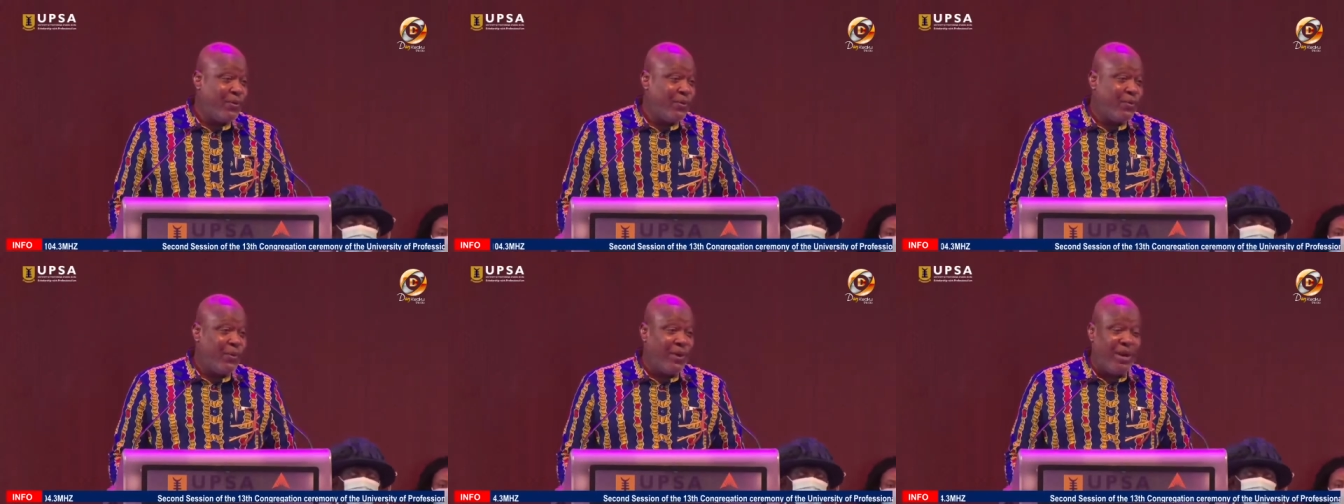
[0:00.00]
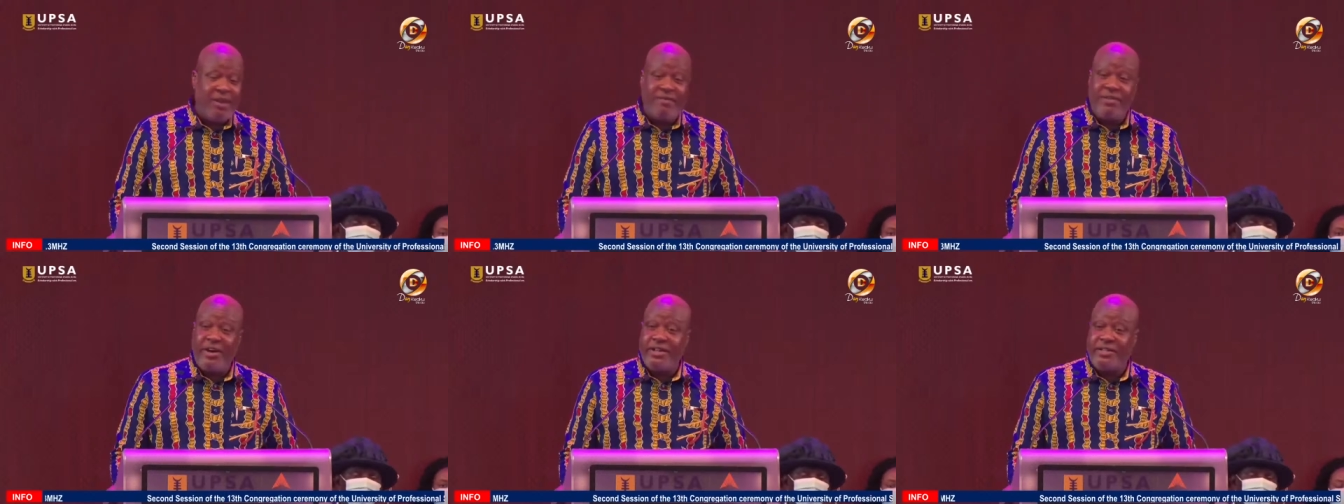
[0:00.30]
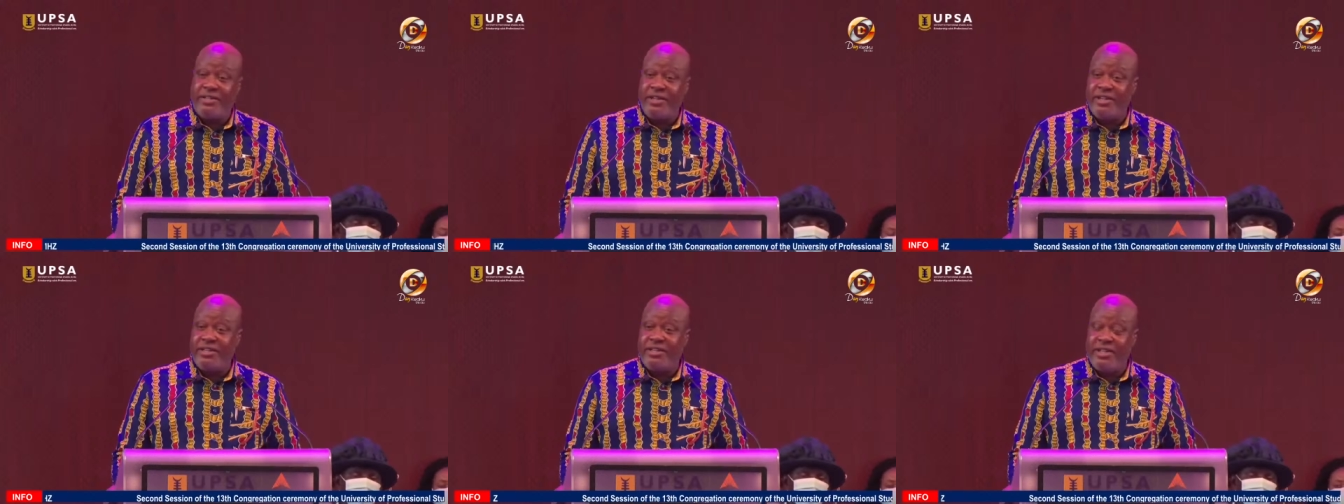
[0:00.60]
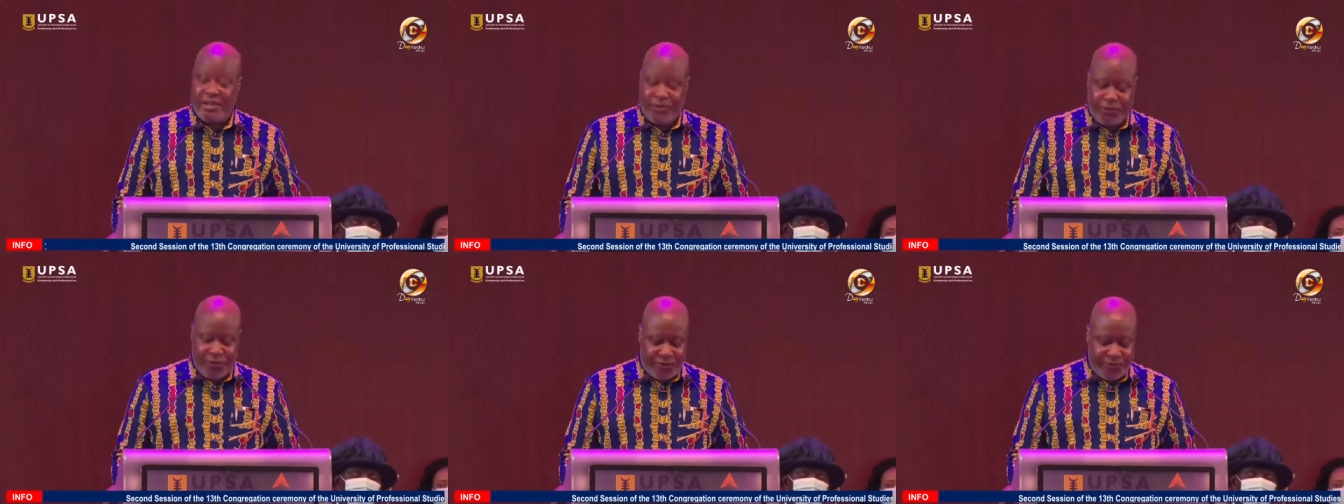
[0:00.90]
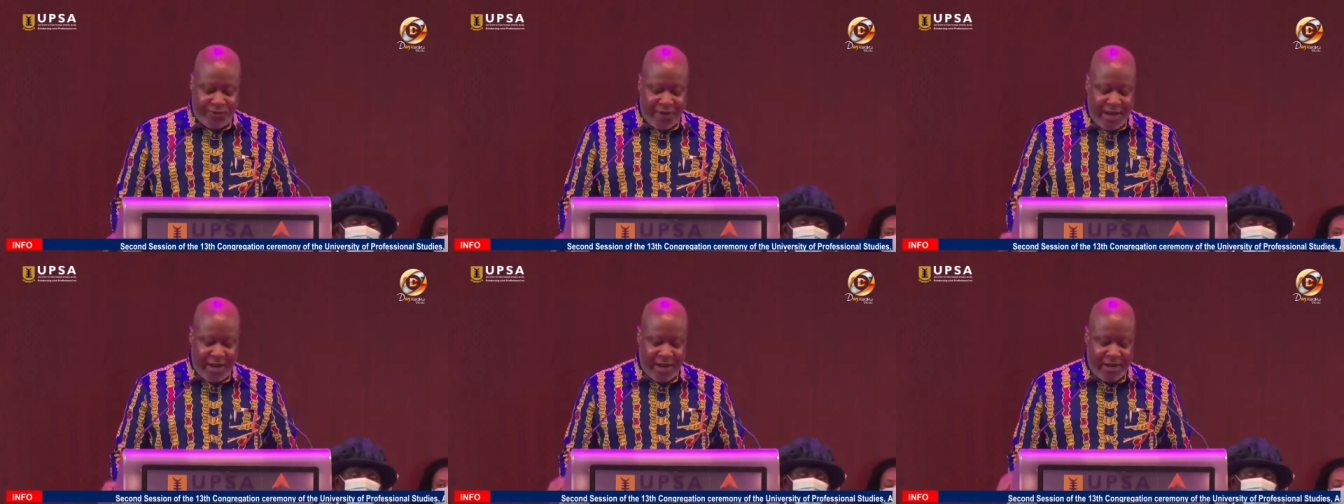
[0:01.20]
Whatever it is that you
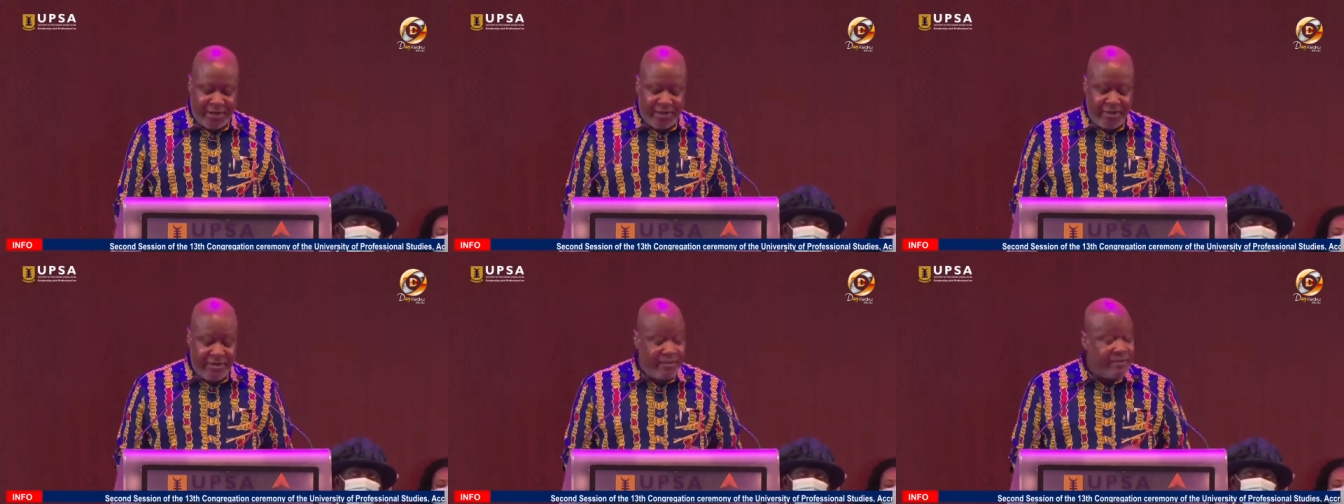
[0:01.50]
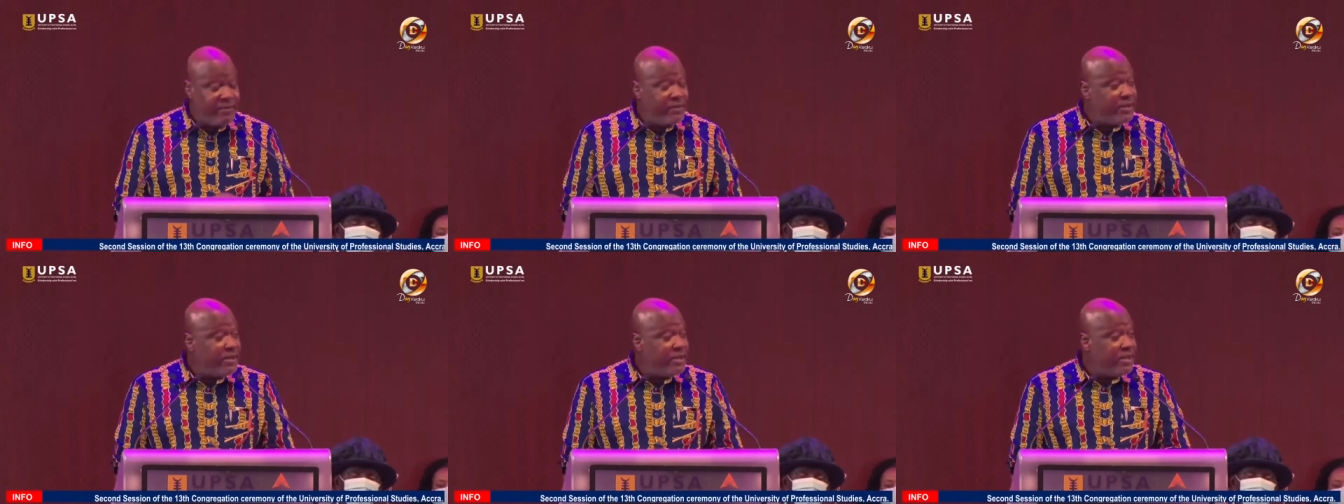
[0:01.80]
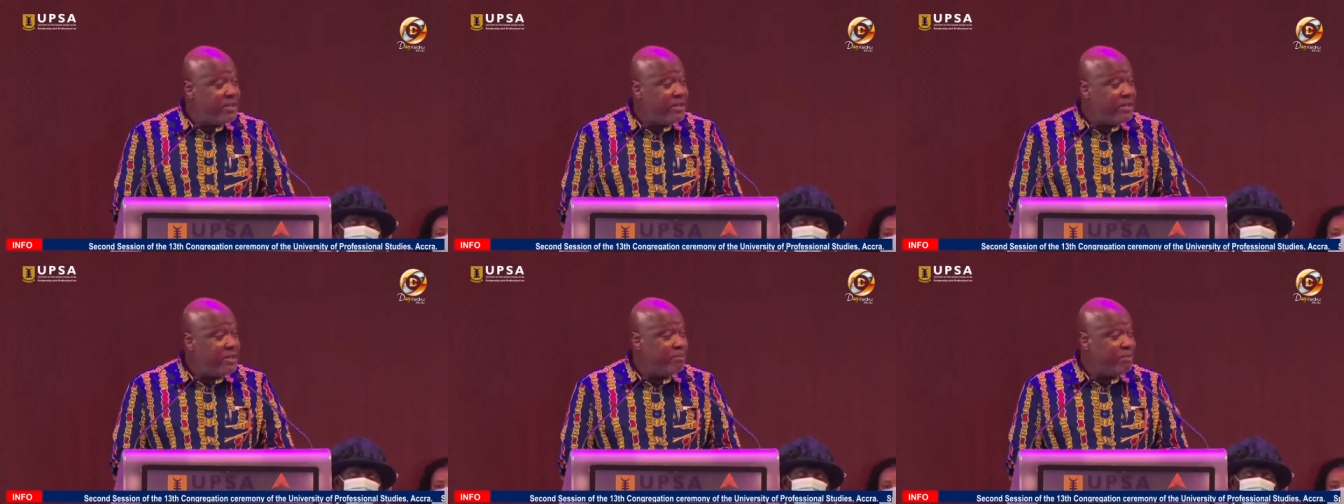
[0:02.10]
find,